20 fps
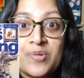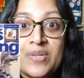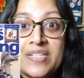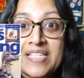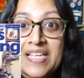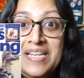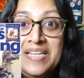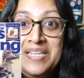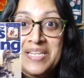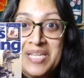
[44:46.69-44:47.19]
So I
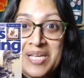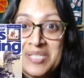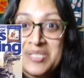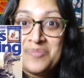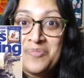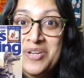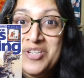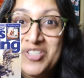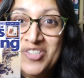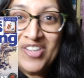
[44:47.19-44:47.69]
said,
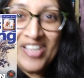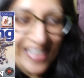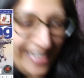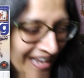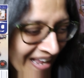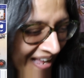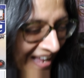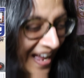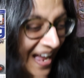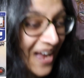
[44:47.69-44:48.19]
yes, we should.
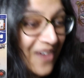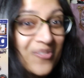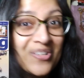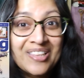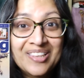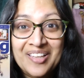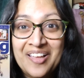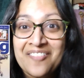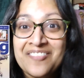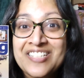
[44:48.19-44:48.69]
I
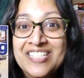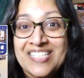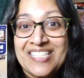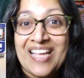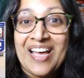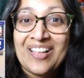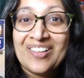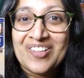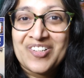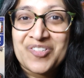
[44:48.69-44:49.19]
would love to
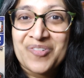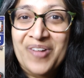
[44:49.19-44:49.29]
sell a